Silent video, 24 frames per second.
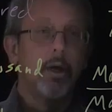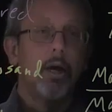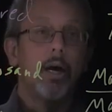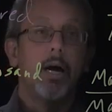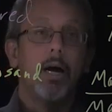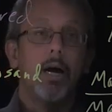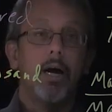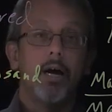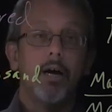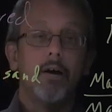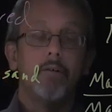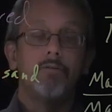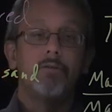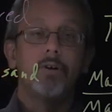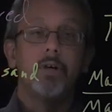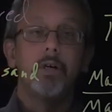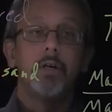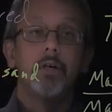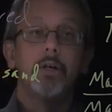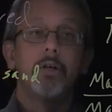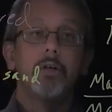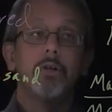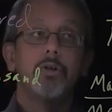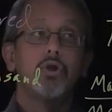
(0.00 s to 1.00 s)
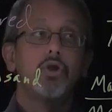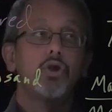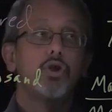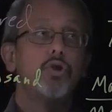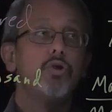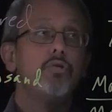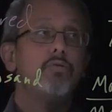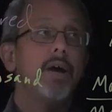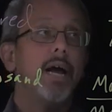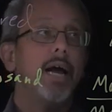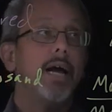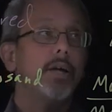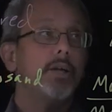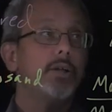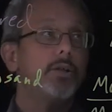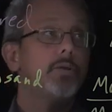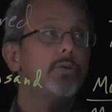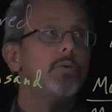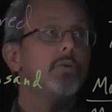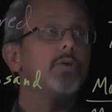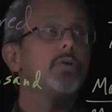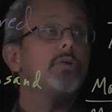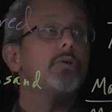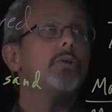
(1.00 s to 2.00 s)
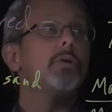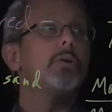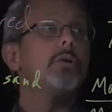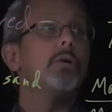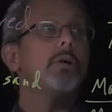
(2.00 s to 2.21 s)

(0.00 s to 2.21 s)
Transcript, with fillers: of two values: